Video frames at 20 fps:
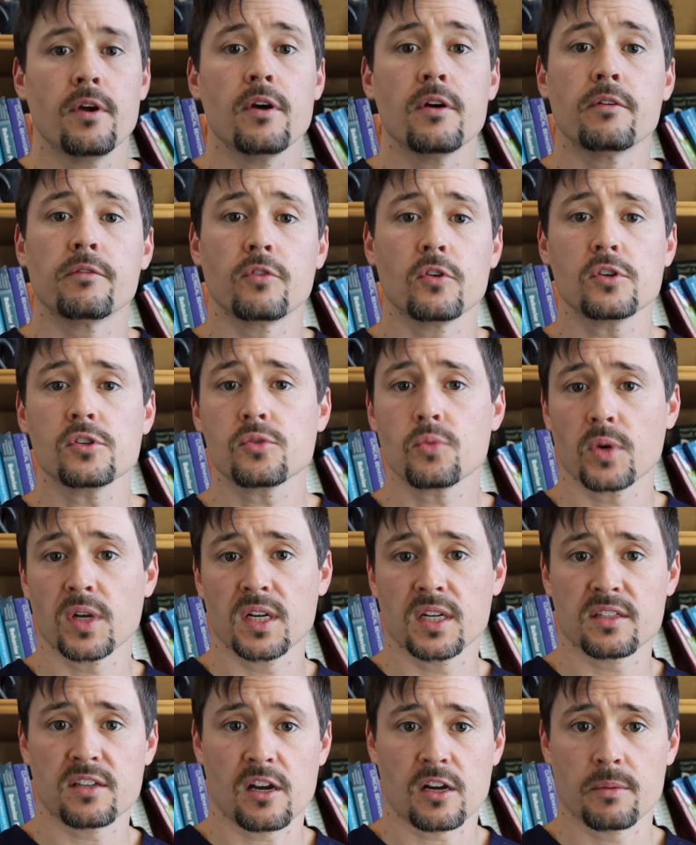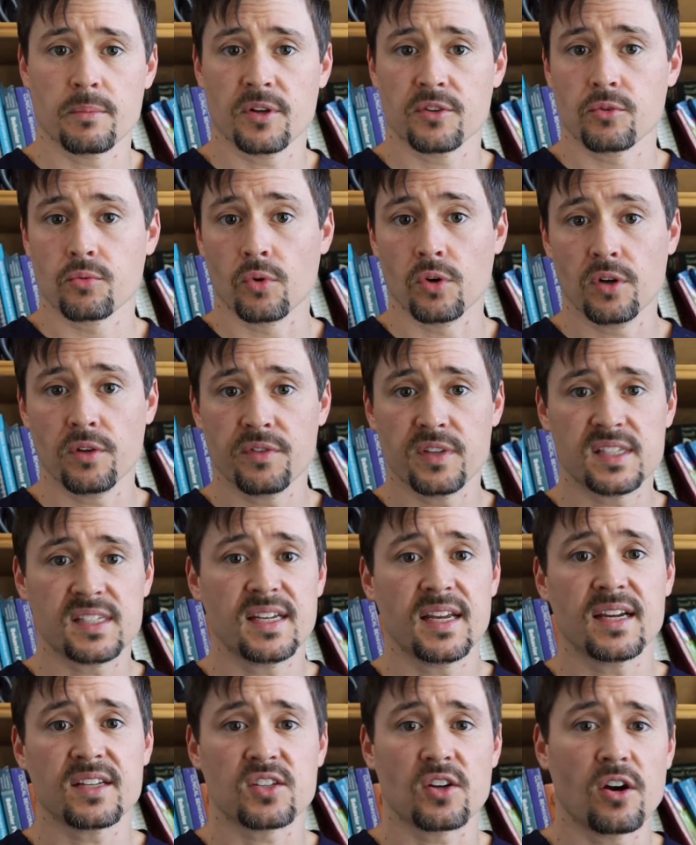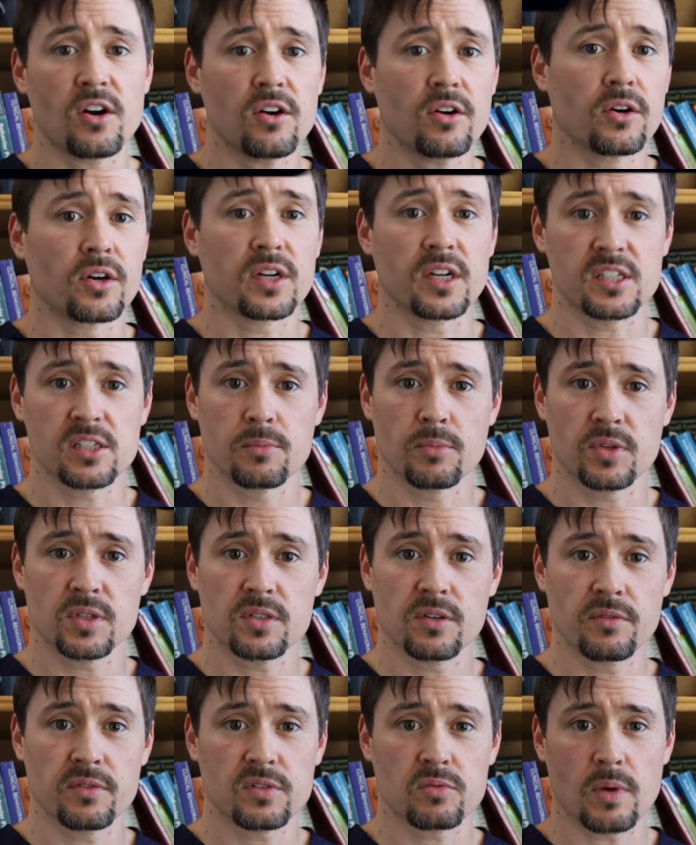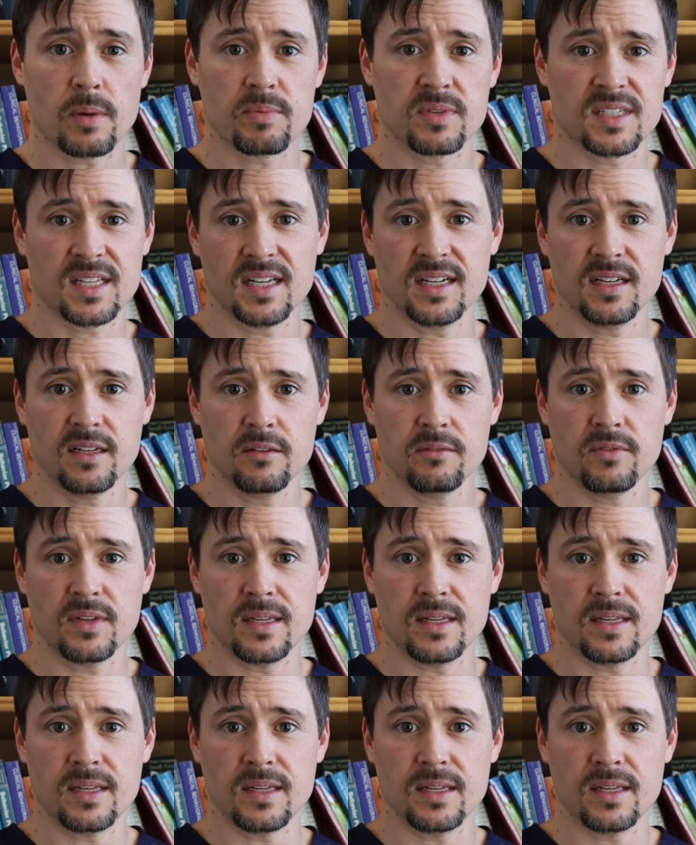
First, we're going to talk about the role of the CSR, or Customer Service Representative,